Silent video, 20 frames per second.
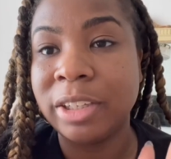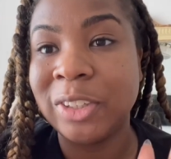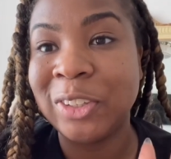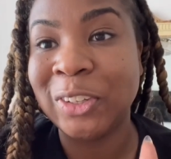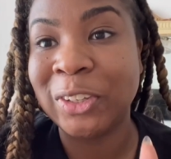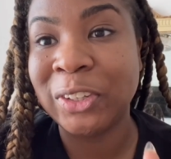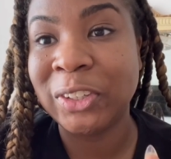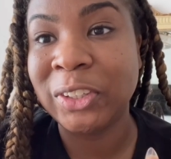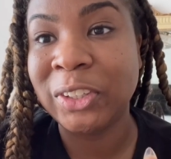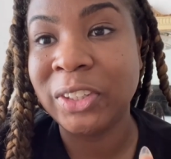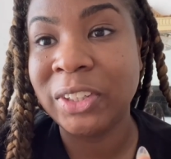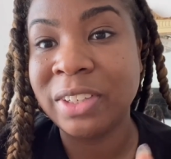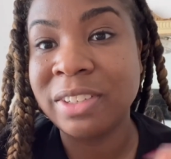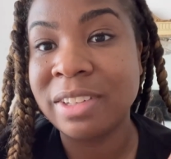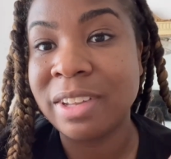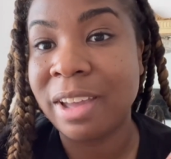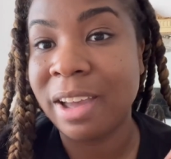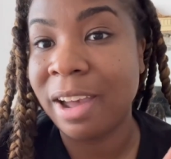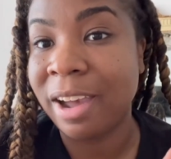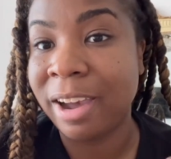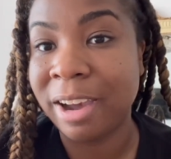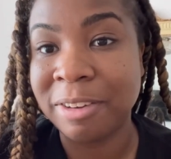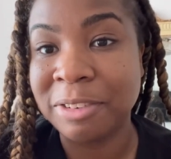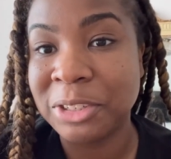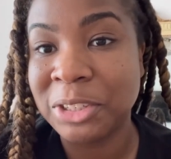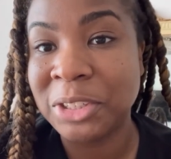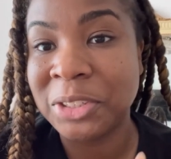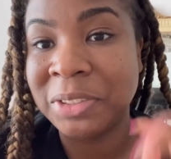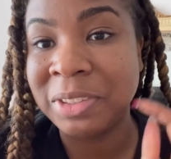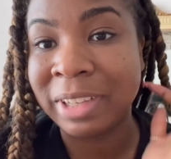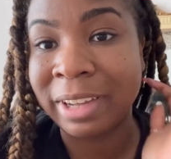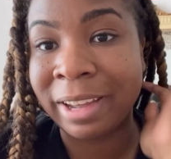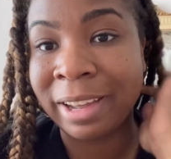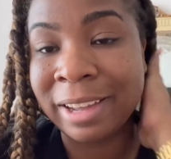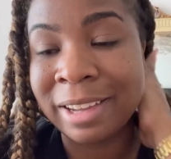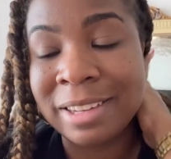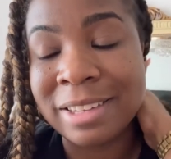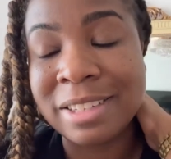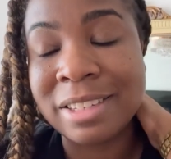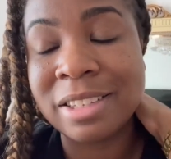Good afternoon,
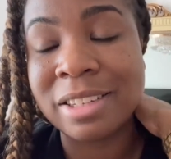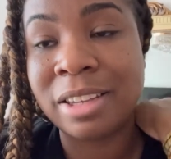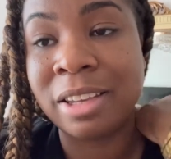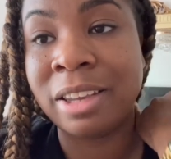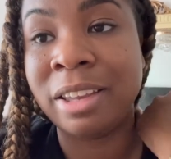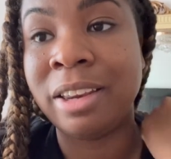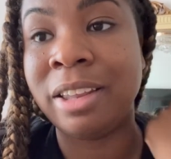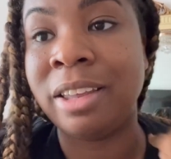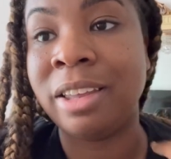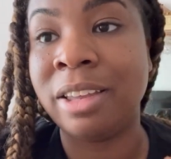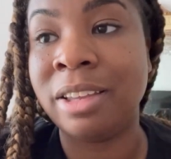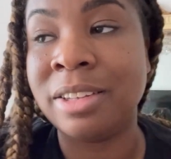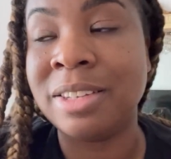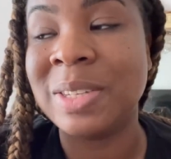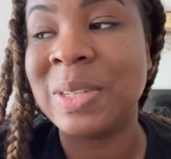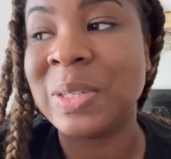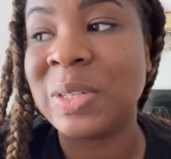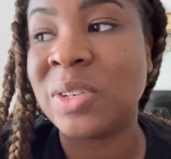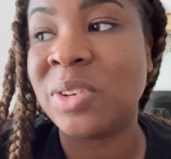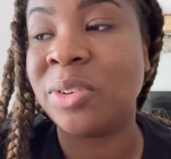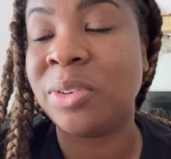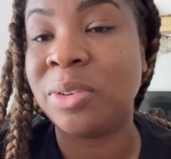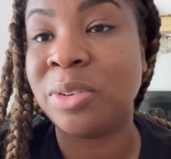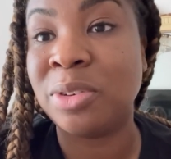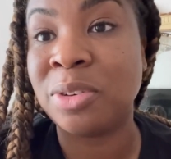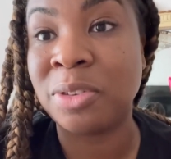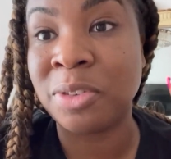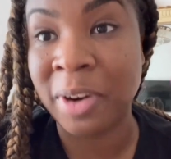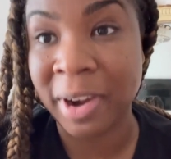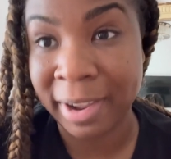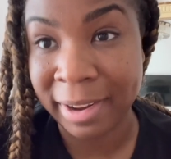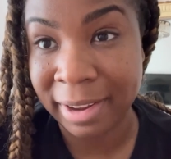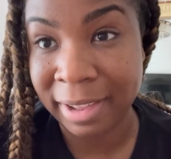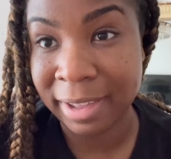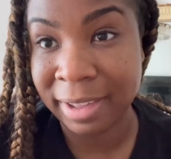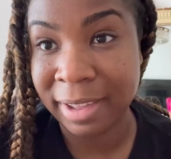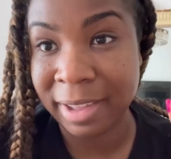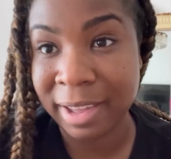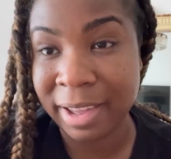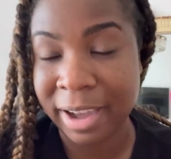guys. It is
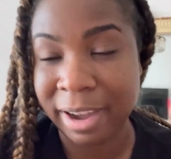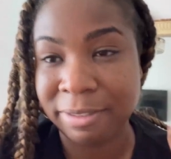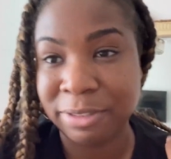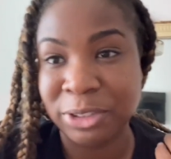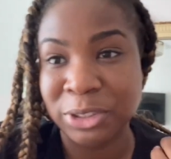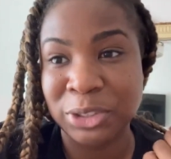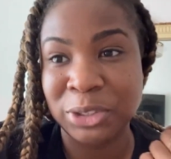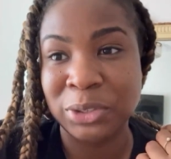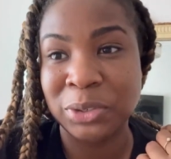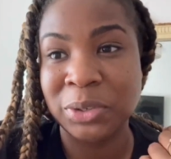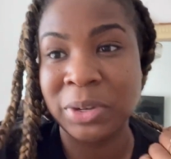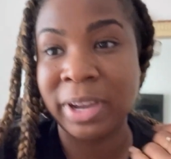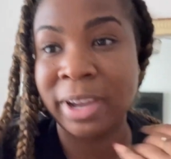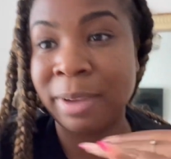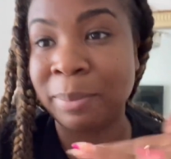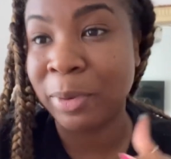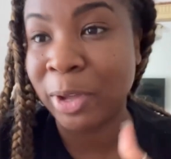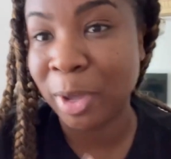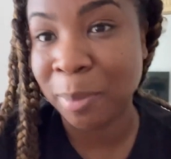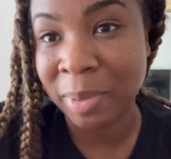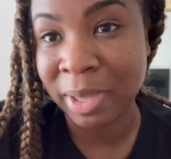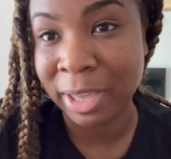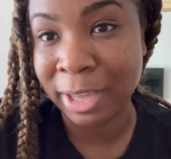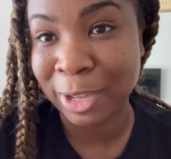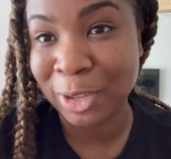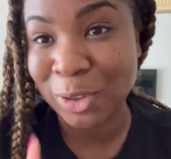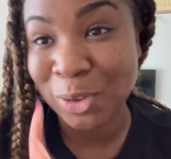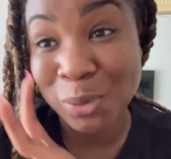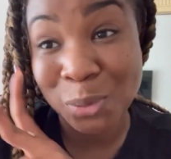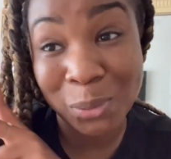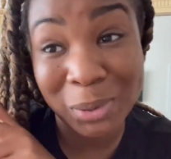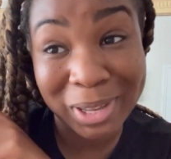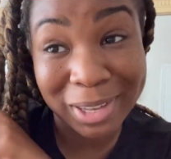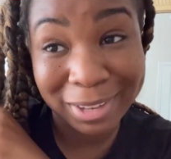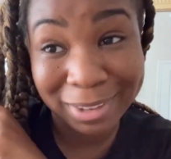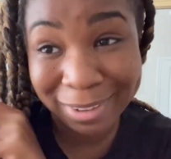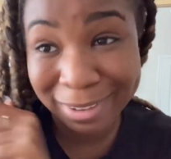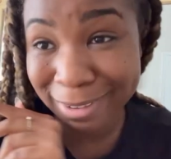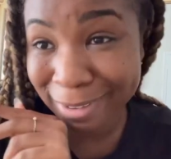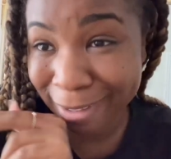Friday afternoon. I am coming at you. We
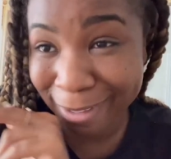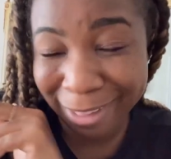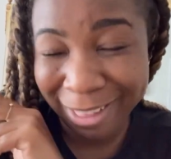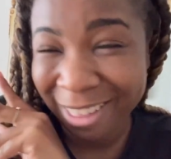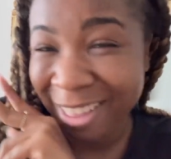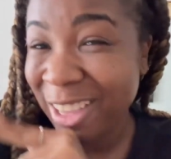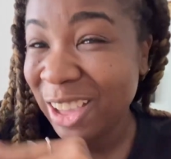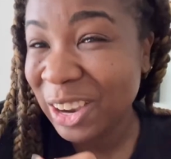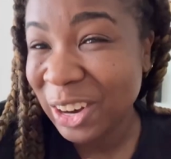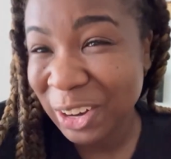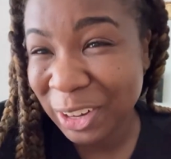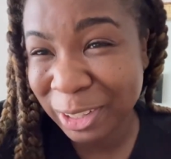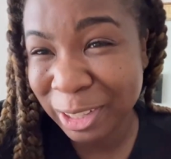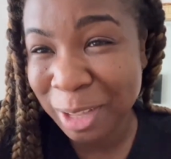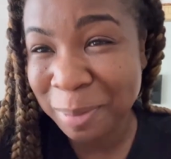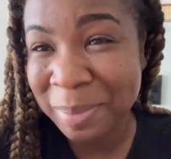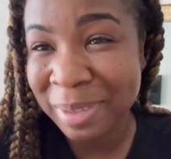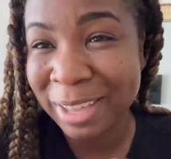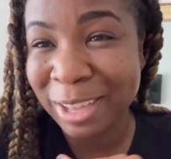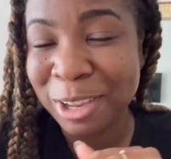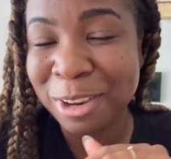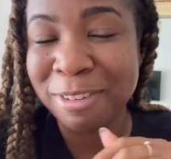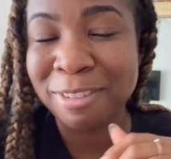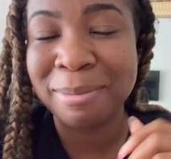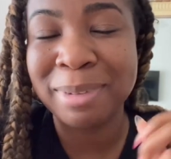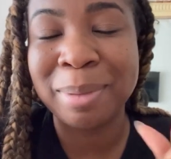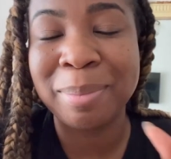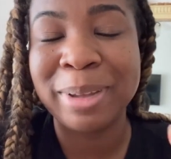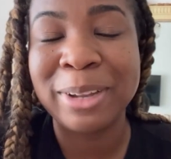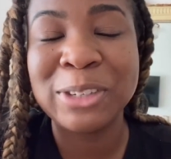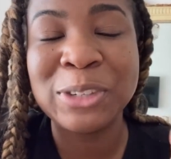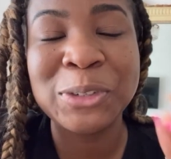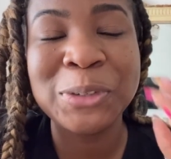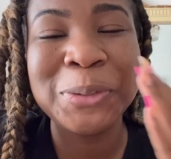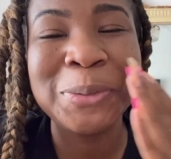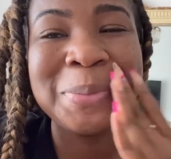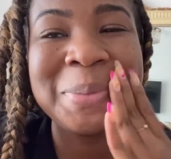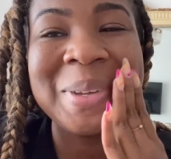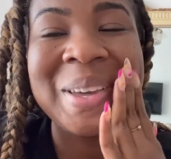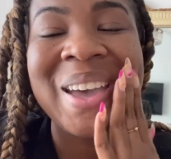are coming at you from my
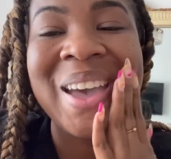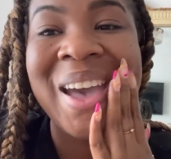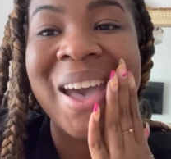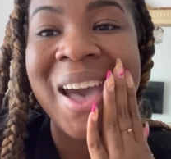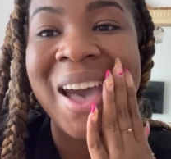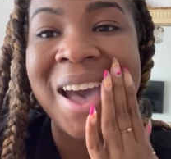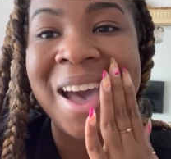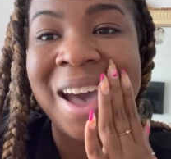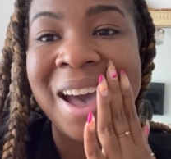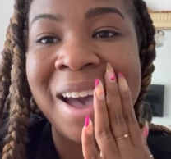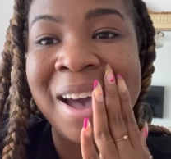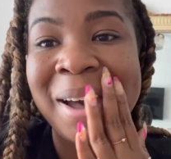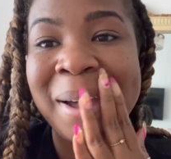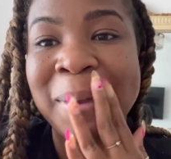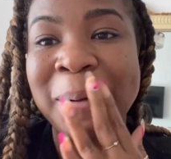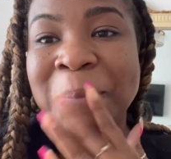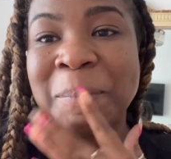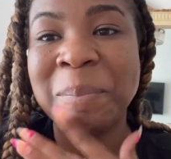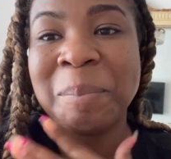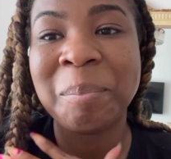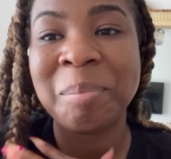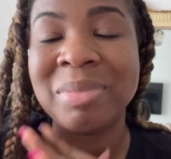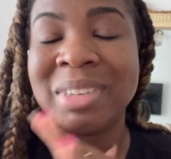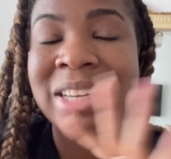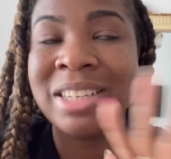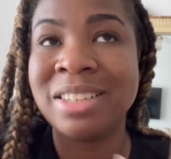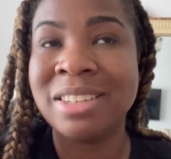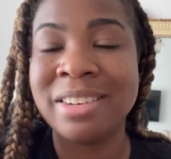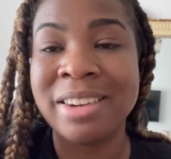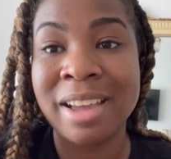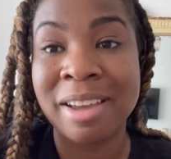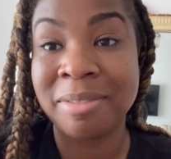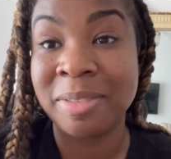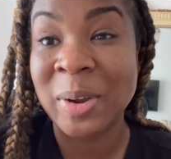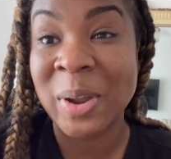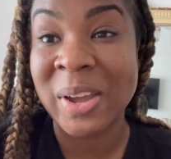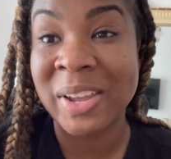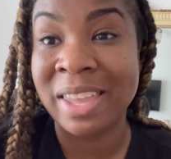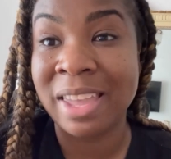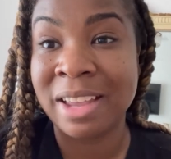bedroom. I did not
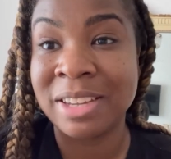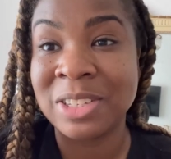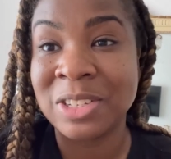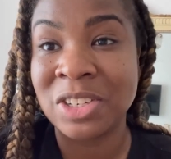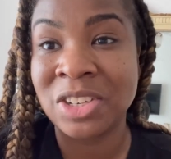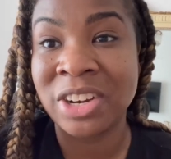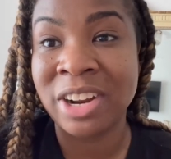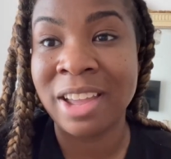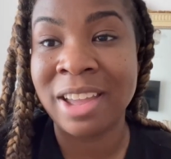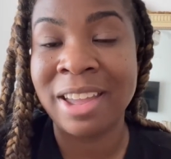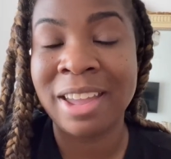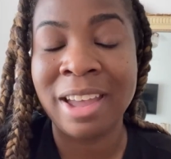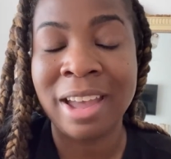vlog yesterday.